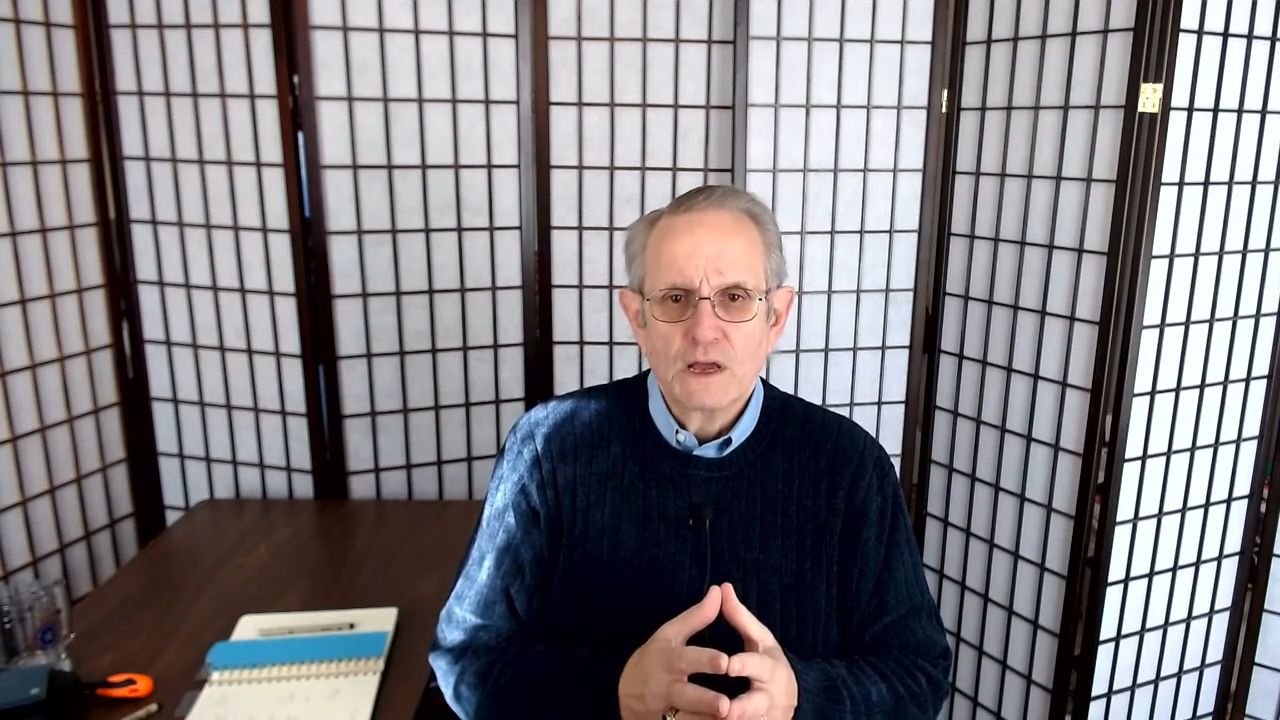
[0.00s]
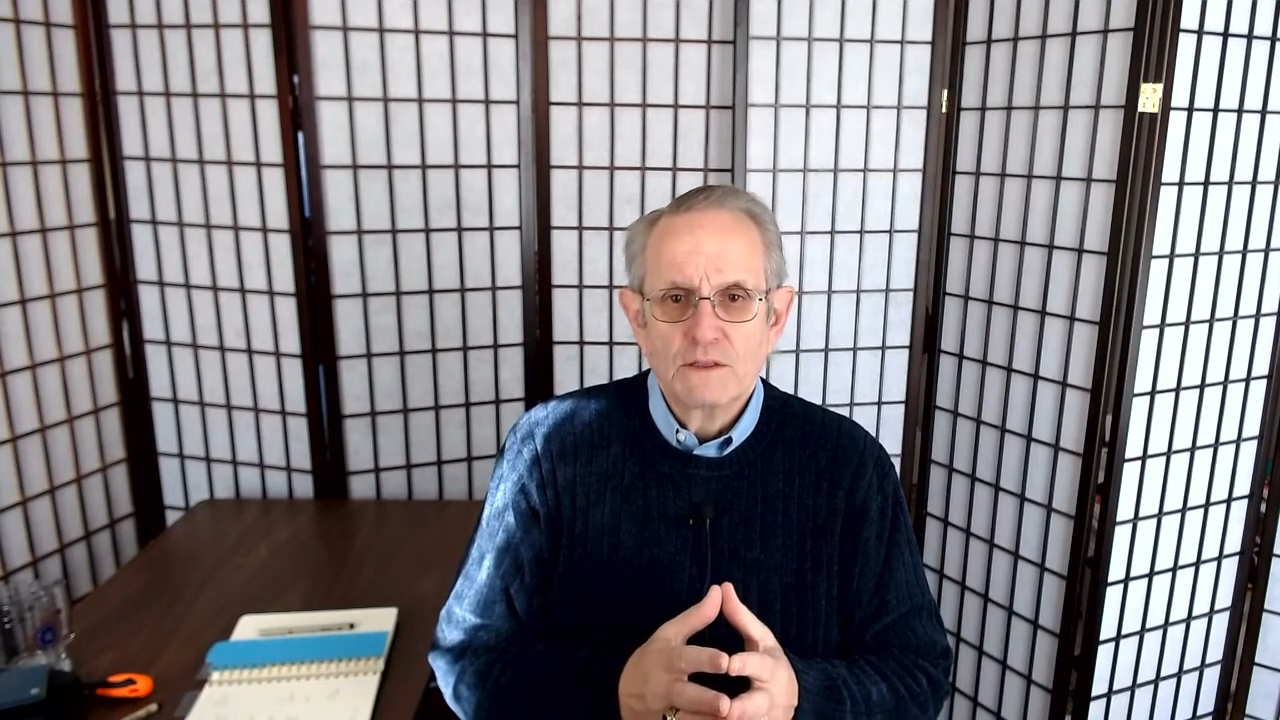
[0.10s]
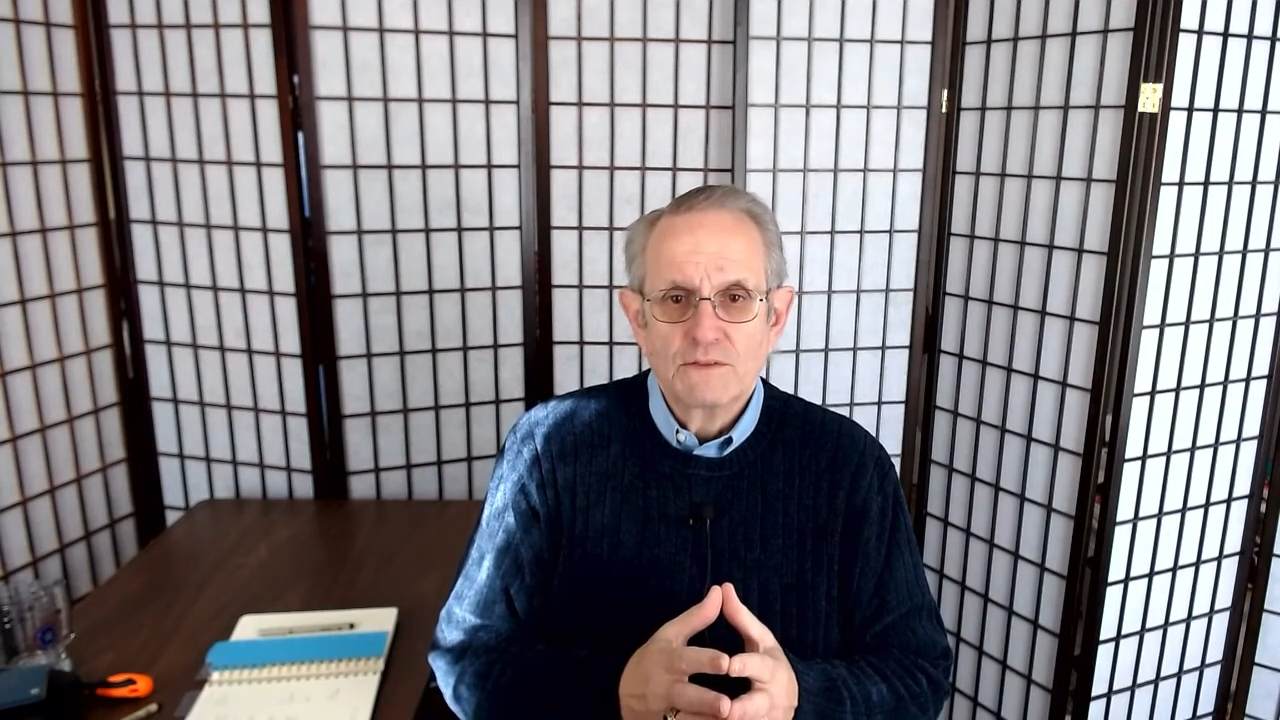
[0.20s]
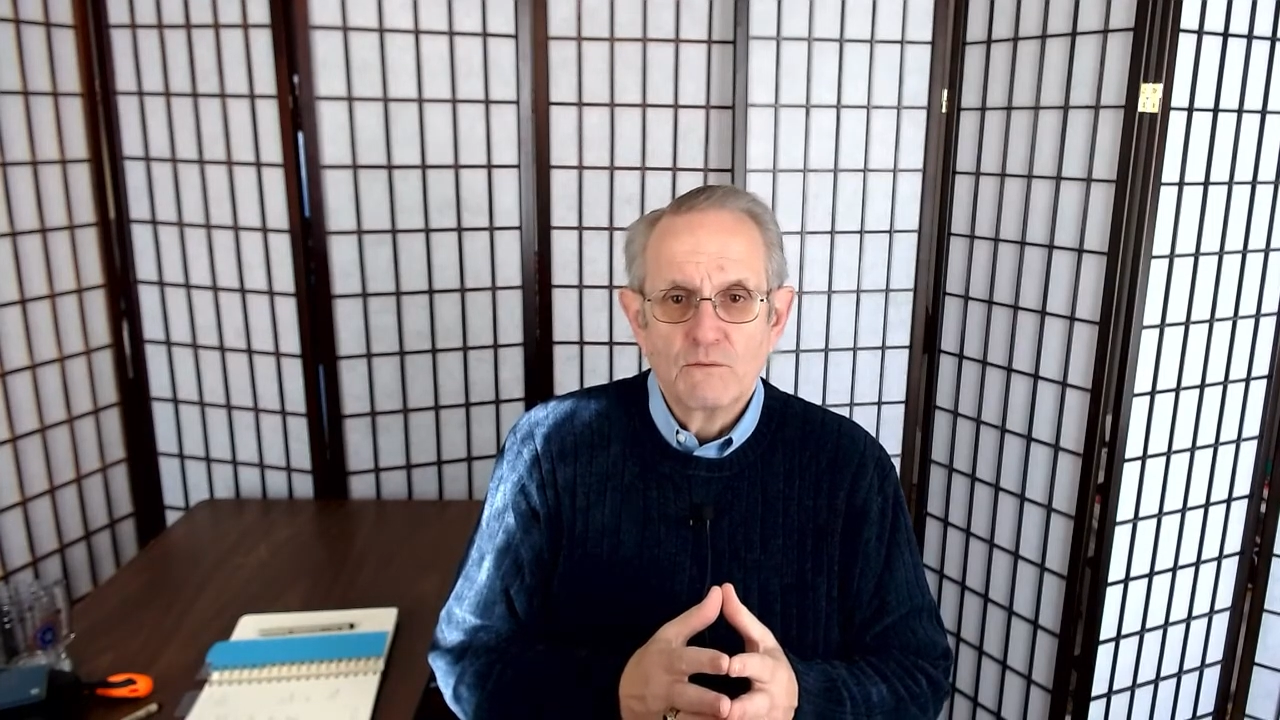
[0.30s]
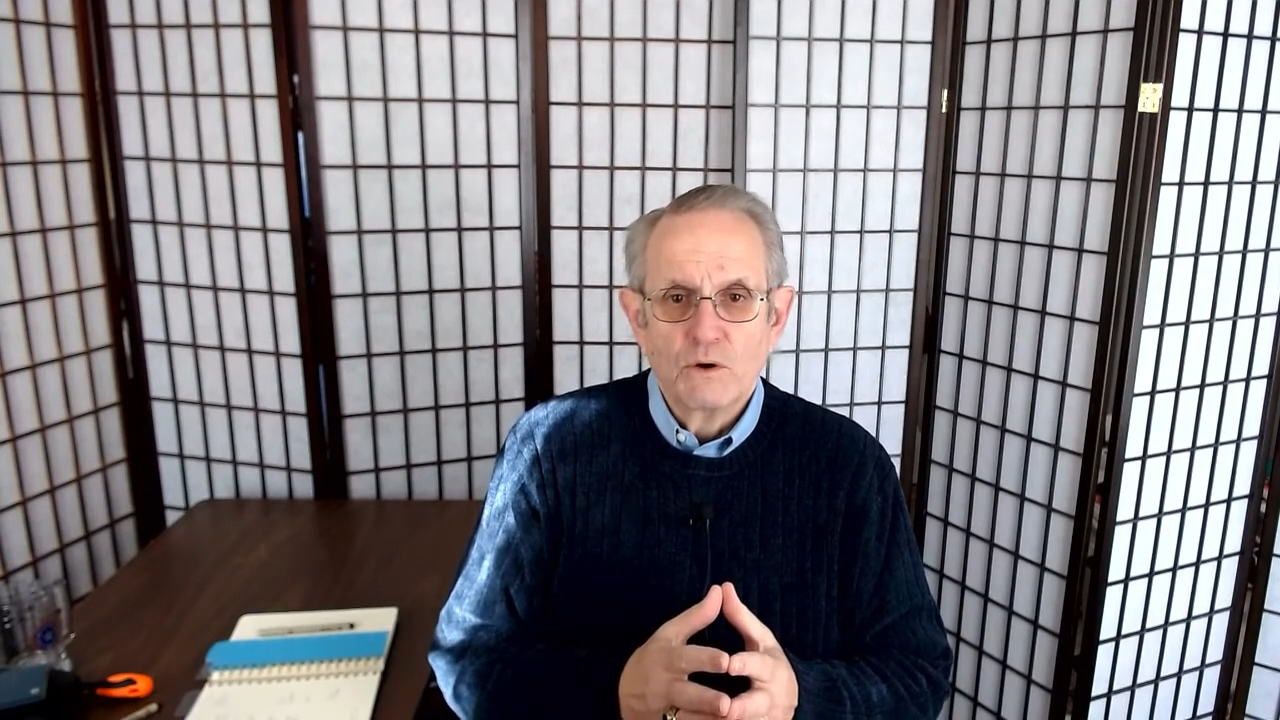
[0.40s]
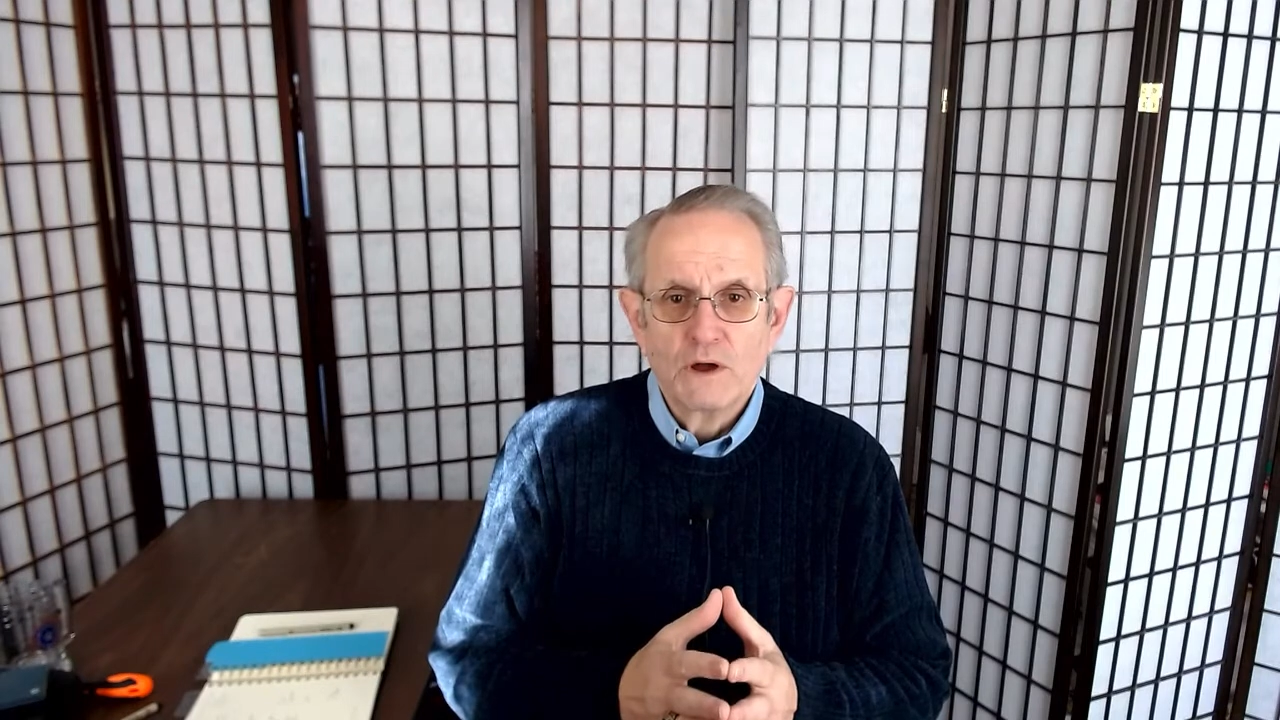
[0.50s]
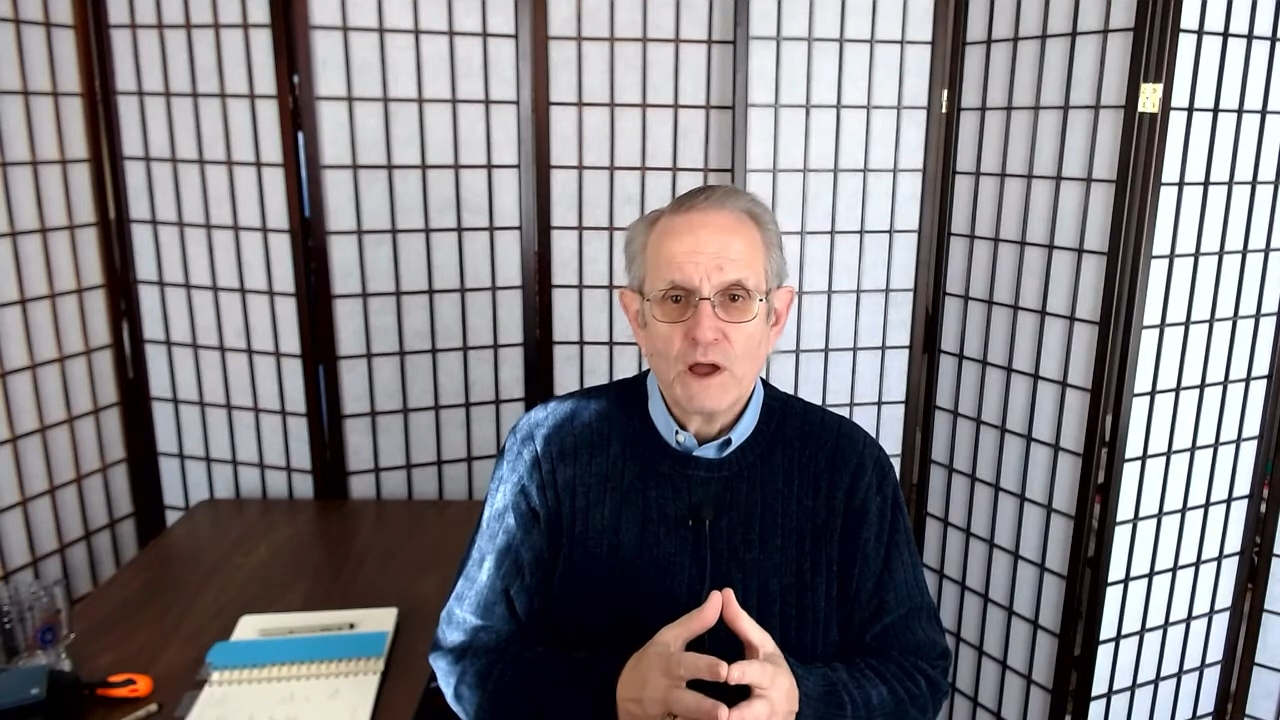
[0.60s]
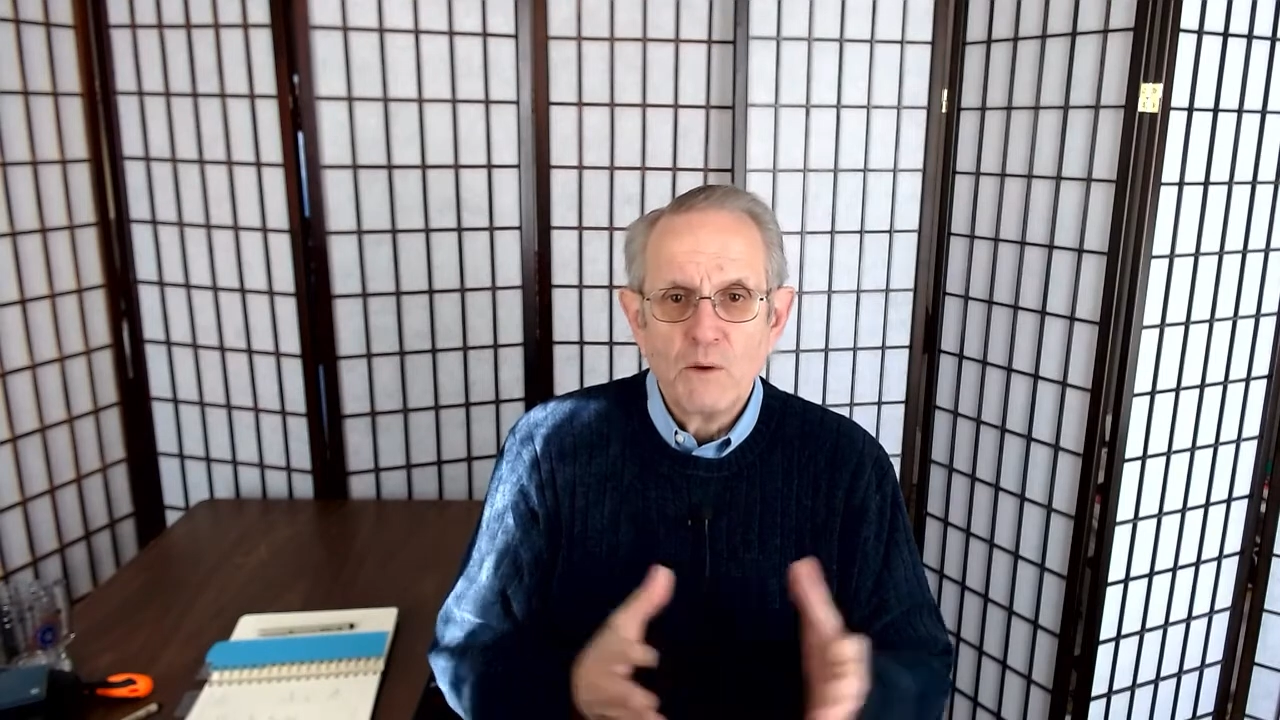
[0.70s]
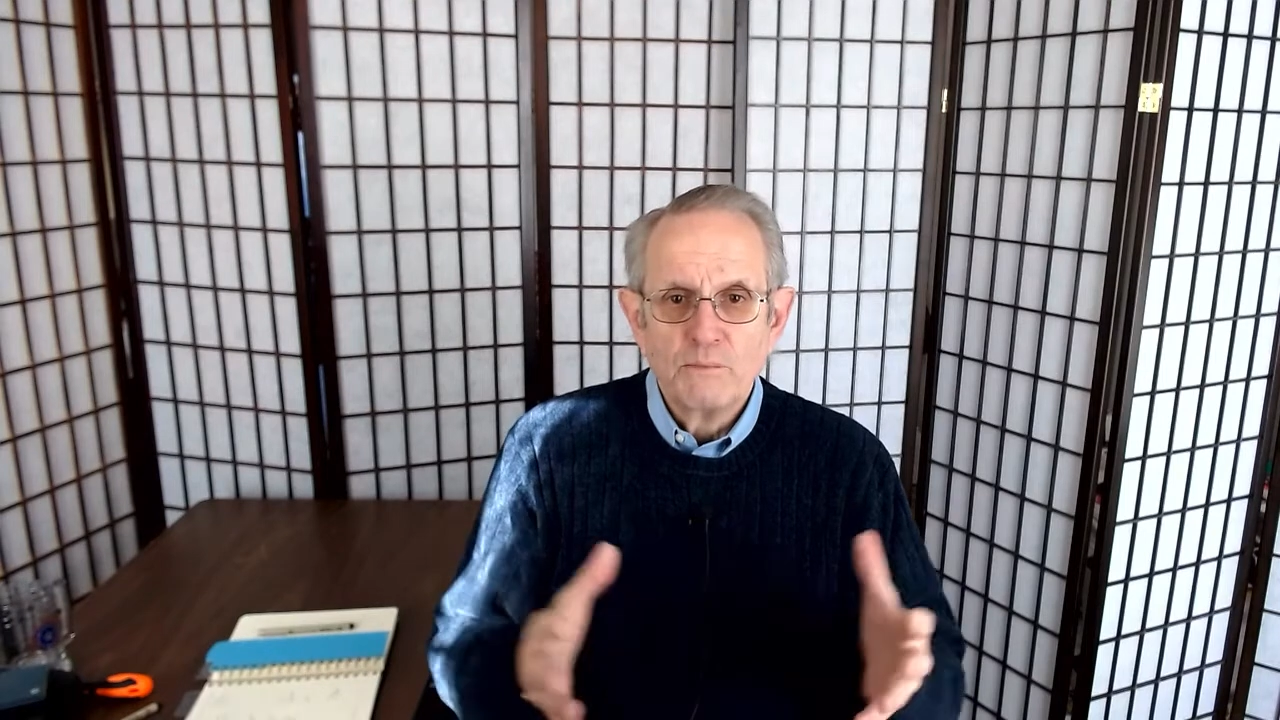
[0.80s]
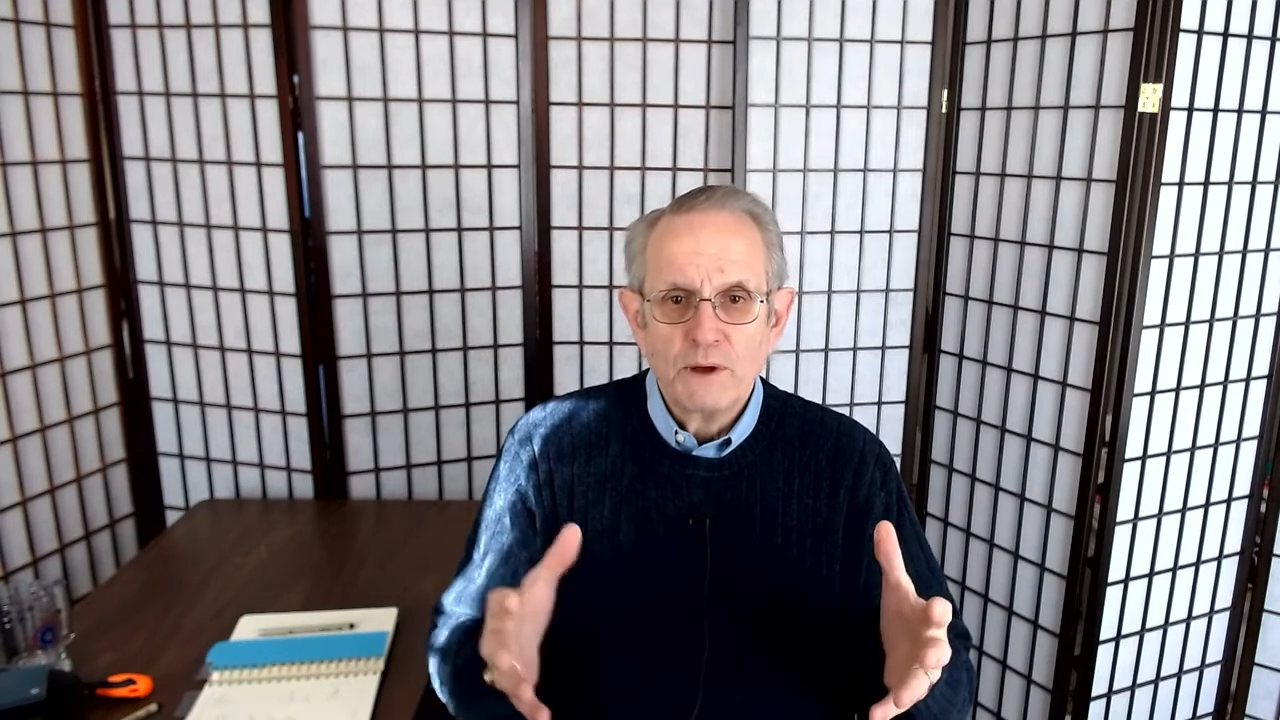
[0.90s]
that will
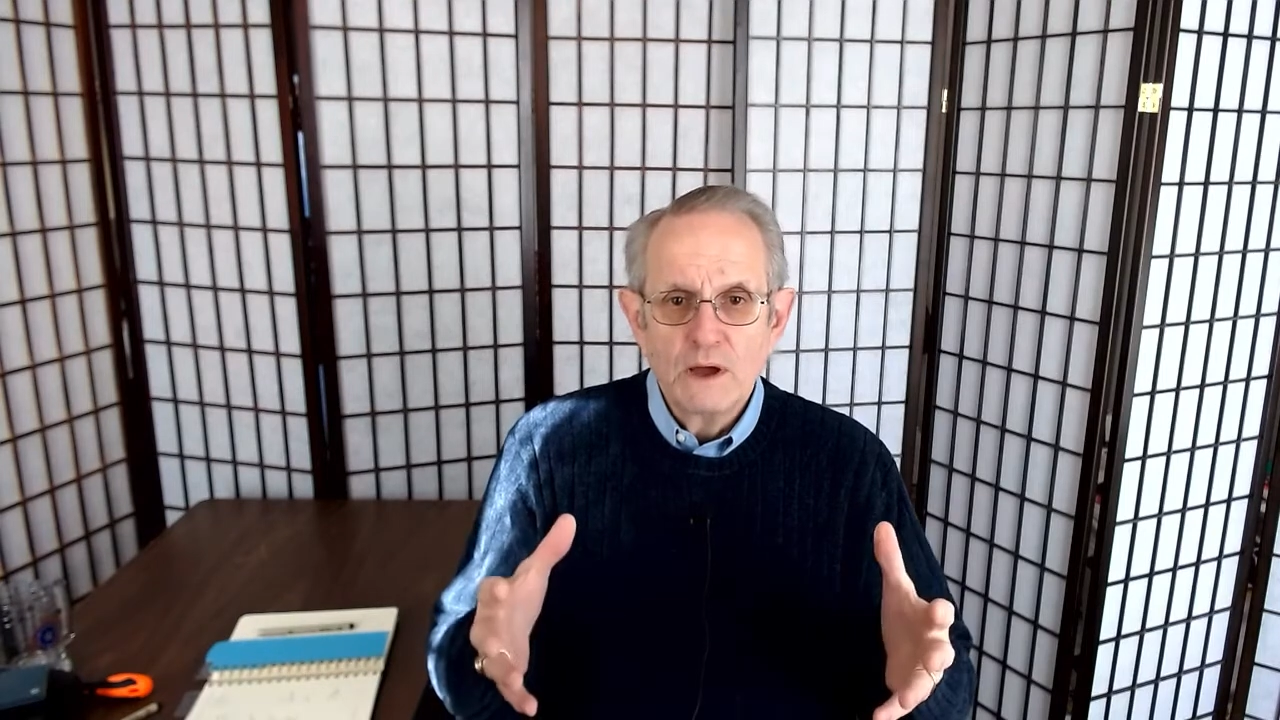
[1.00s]
help